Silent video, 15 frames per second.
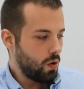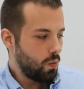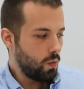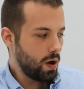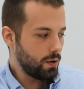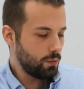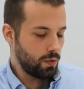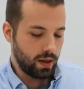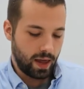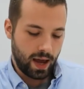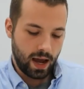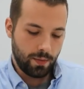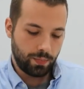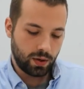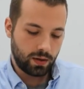What will
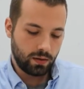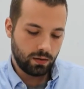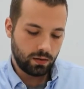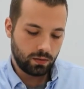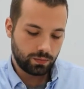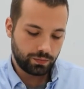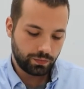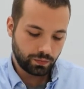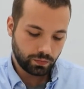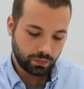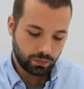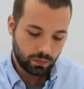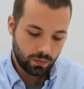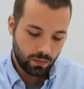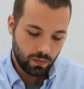happen
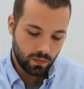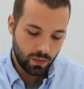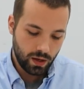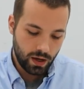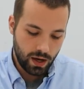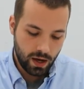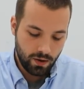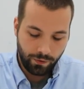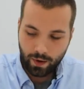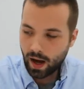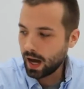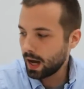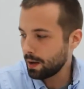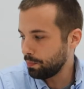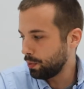if
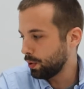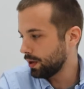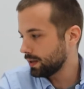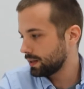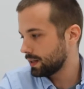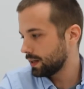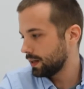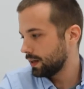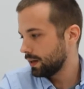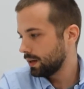I put,